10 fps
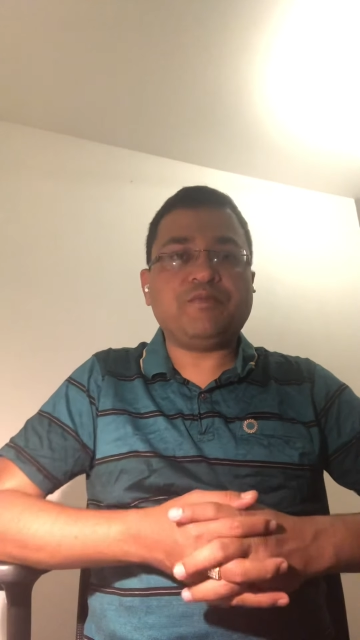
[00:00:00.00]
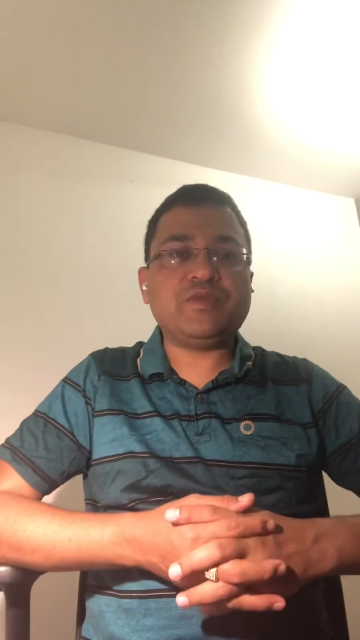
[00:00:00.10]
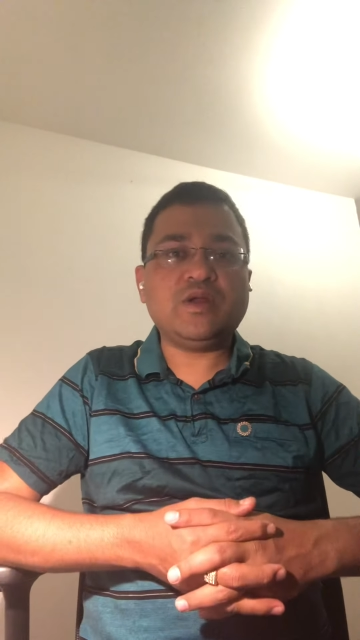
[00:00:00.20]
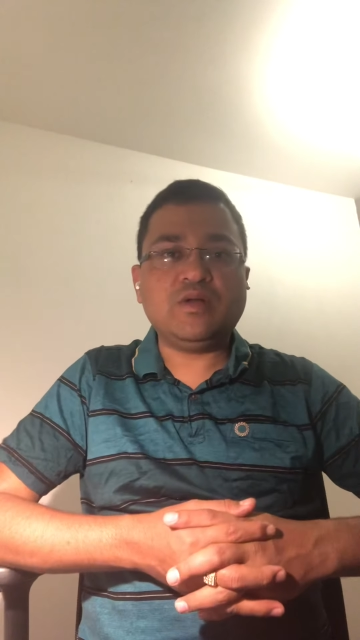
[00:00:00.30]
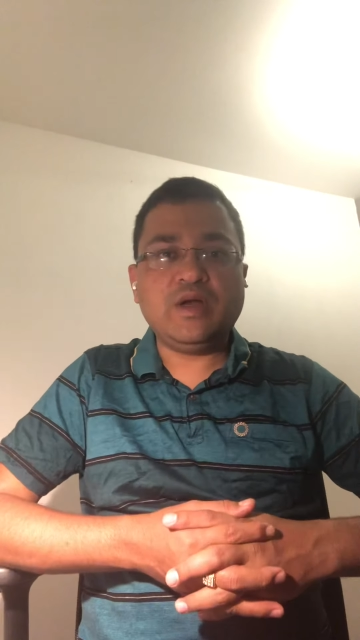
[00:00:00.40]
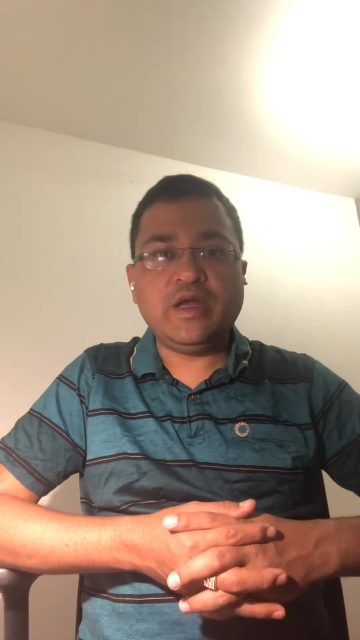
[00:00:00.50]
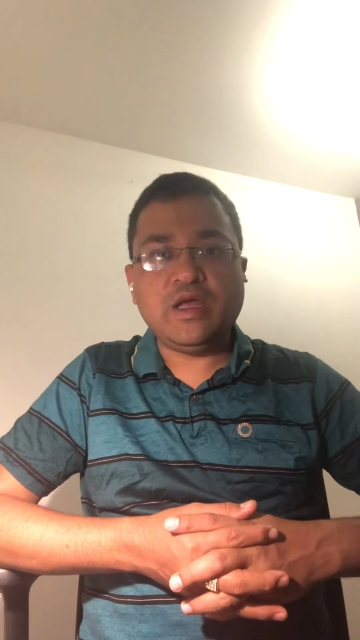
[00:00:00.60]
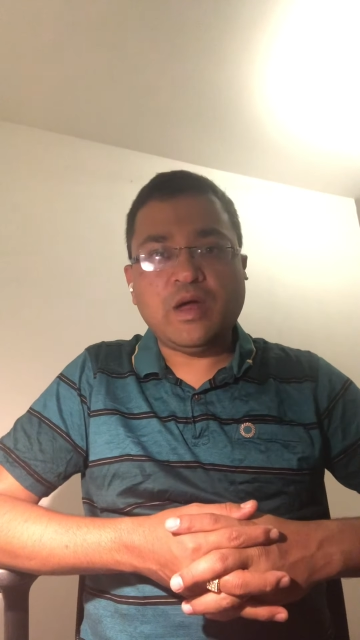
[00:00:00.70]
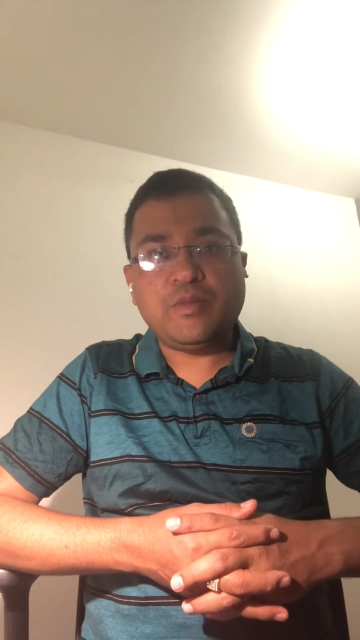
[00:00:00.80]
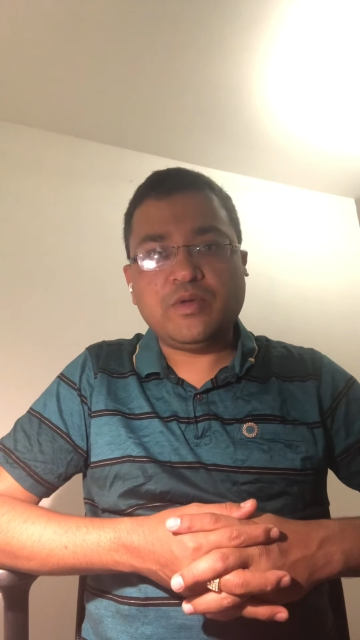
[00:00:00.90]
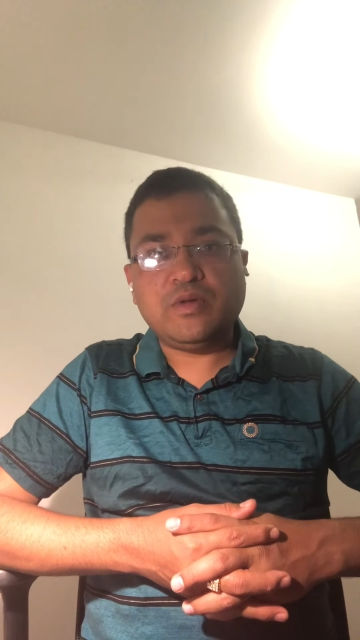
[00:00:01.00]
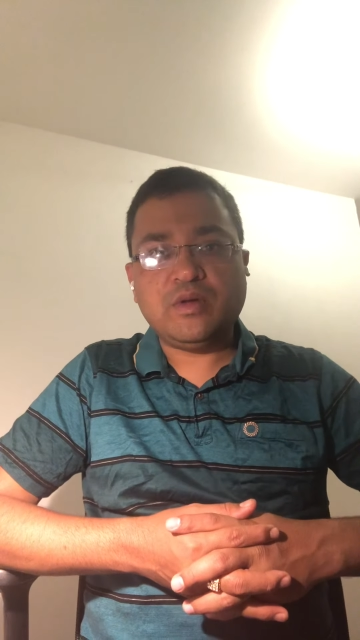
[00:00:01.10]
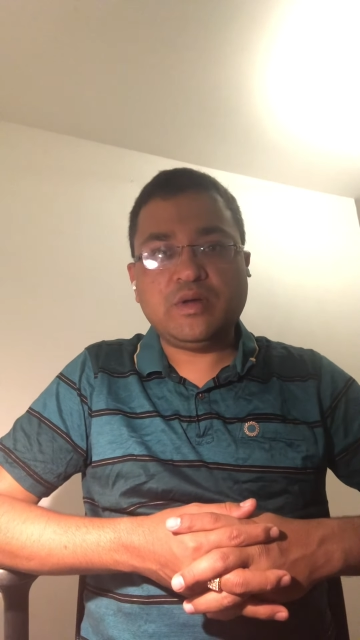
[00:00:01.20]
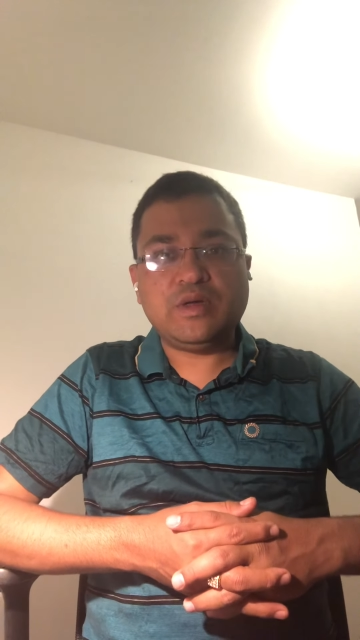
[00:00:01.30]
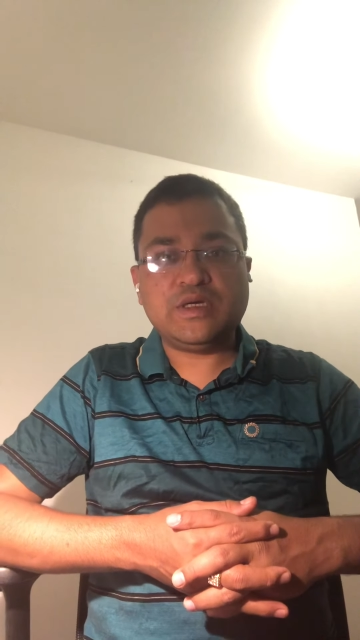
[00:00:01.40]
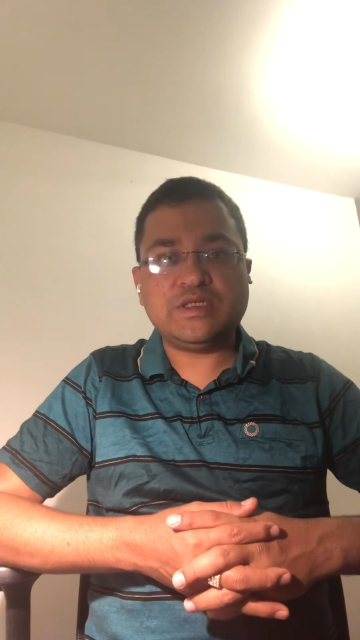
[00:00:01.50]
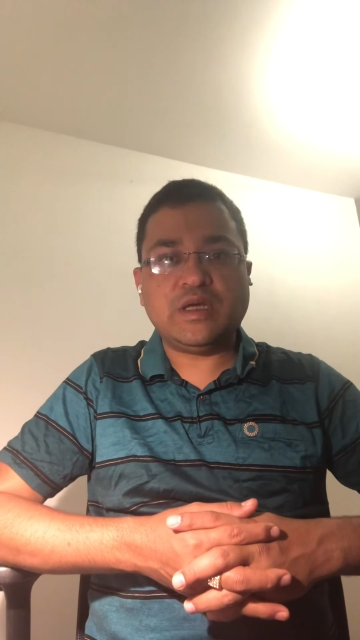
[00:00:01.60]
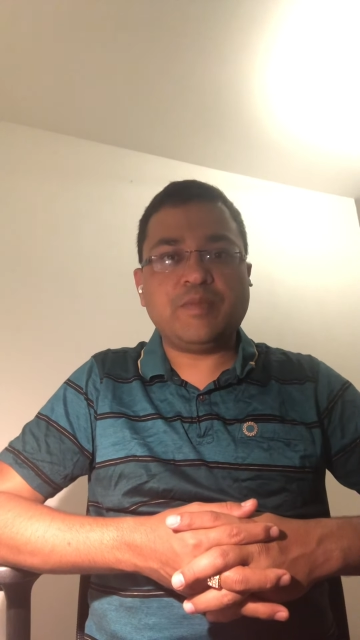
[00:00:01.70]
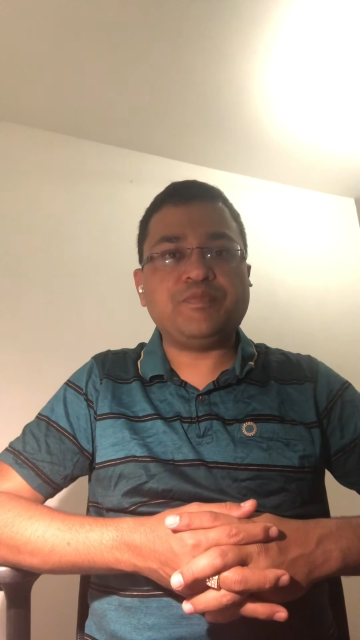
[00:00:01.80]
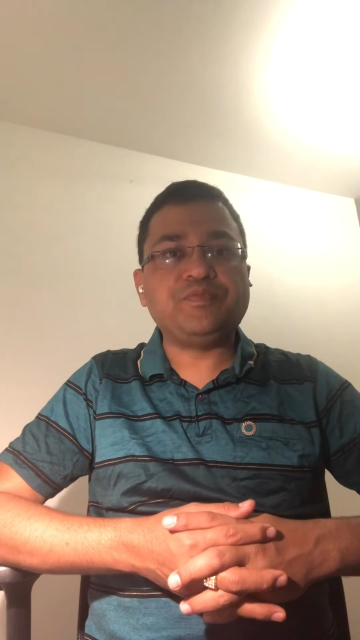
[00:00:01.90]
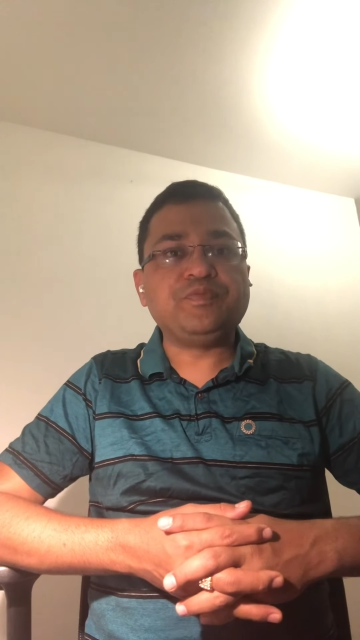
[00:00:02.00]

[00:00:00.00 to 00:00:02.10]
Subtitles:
leading up to the exam.